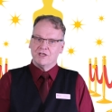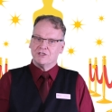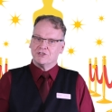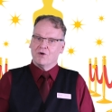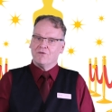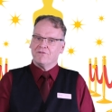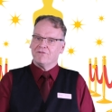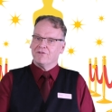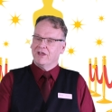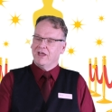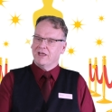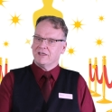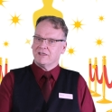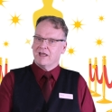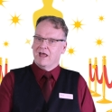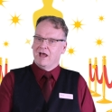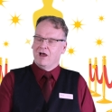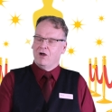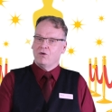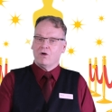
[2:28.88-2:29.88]
Don't forget
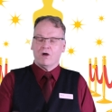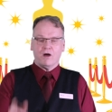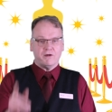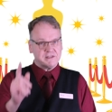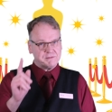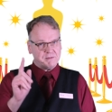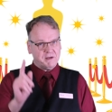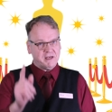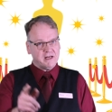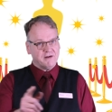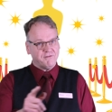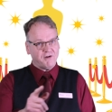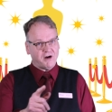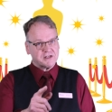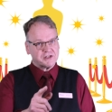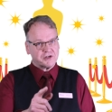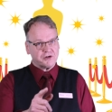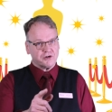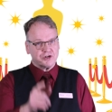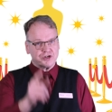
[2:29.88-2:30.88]
now, speaking of
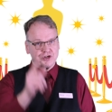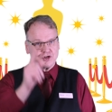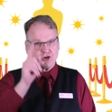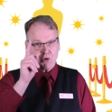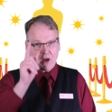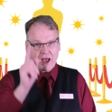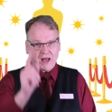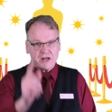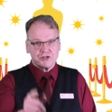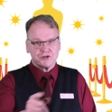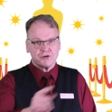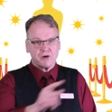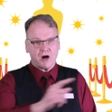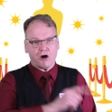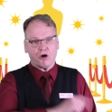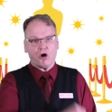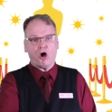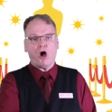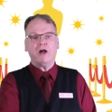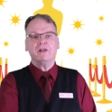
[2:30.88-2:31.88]
Oscars, to enter
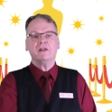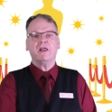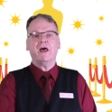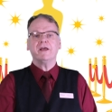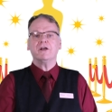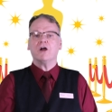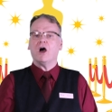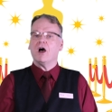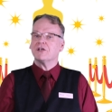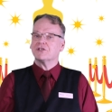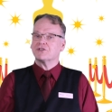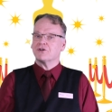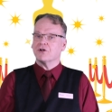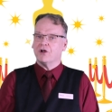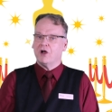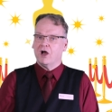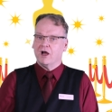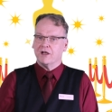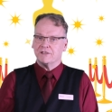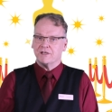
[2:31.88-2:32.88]
our online Oscar
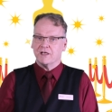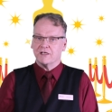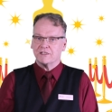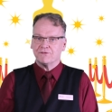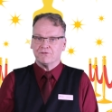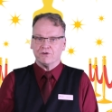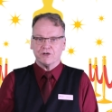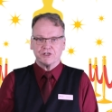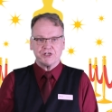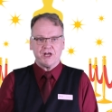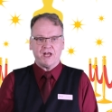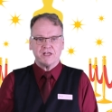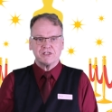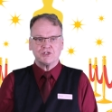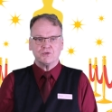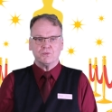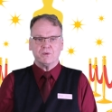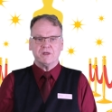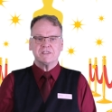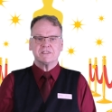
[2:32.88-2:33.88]
contest for a chance
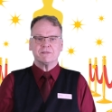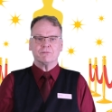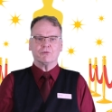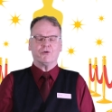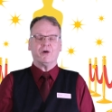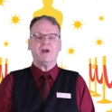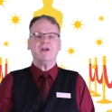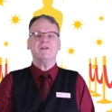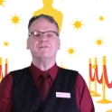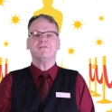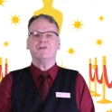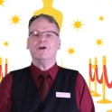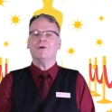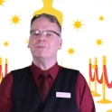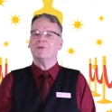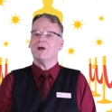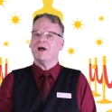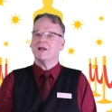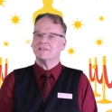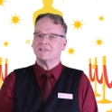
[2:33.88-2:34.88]
to win some great
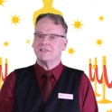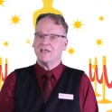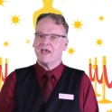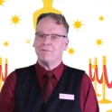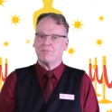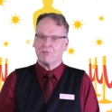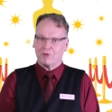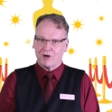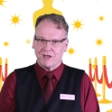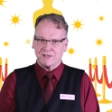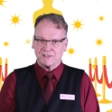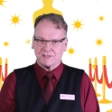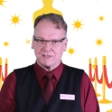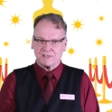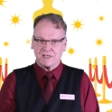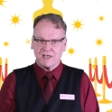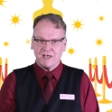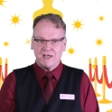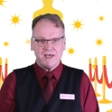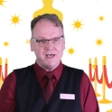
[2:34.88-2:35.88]
film.ca
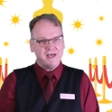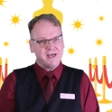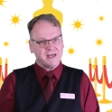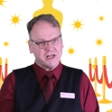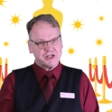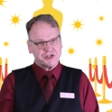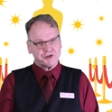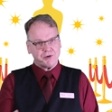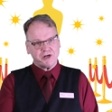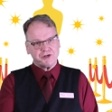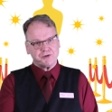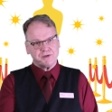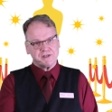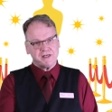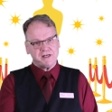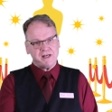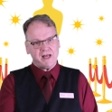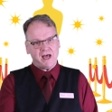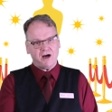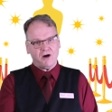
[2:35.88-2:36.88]
prizes. Get your entries
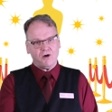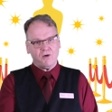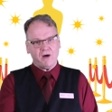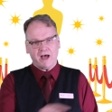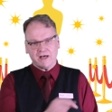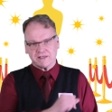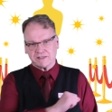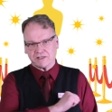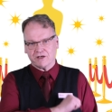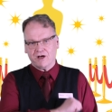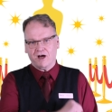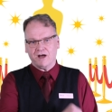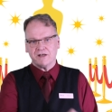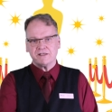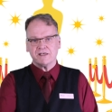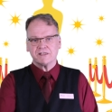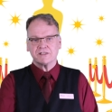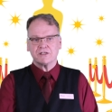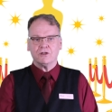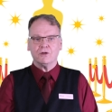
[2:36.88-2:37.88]
in now as the
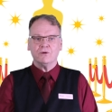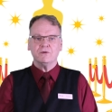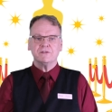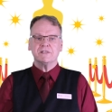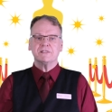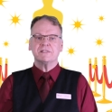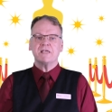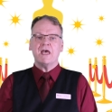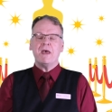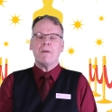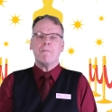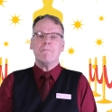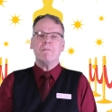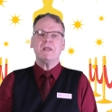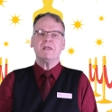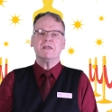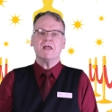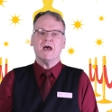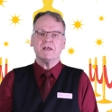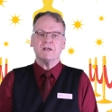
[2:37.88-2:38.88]
contest closes
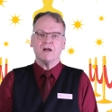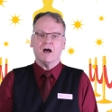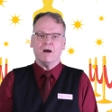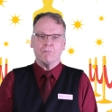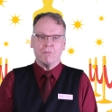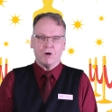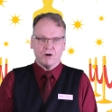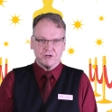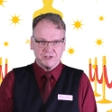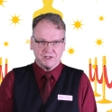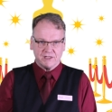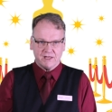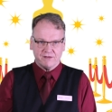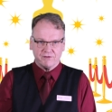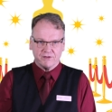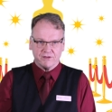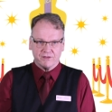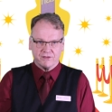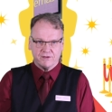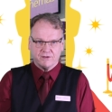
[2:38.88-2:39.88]
midnight on March
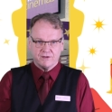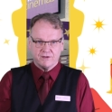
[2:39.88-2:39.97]
11th.